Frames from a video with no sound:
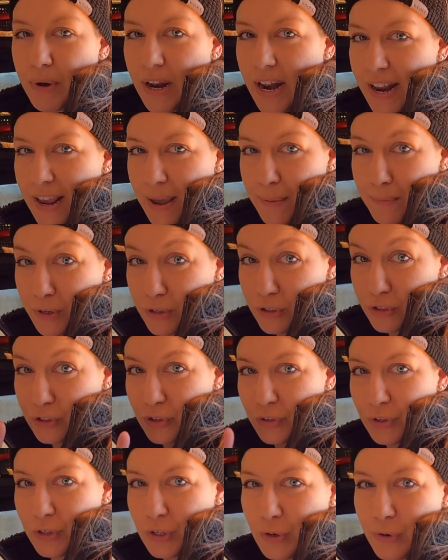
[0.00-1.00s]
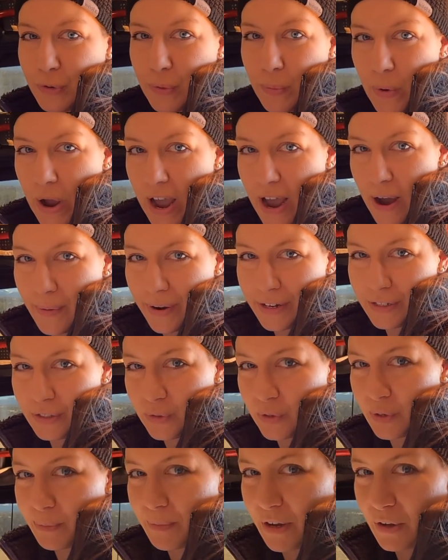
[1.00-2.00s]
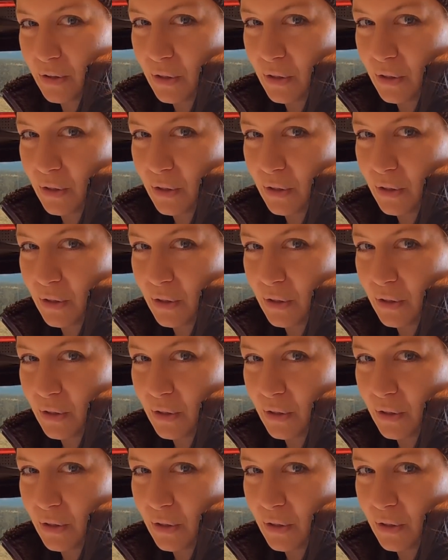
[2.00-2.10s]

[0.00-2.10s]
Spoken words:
but I am gonna show you how I store my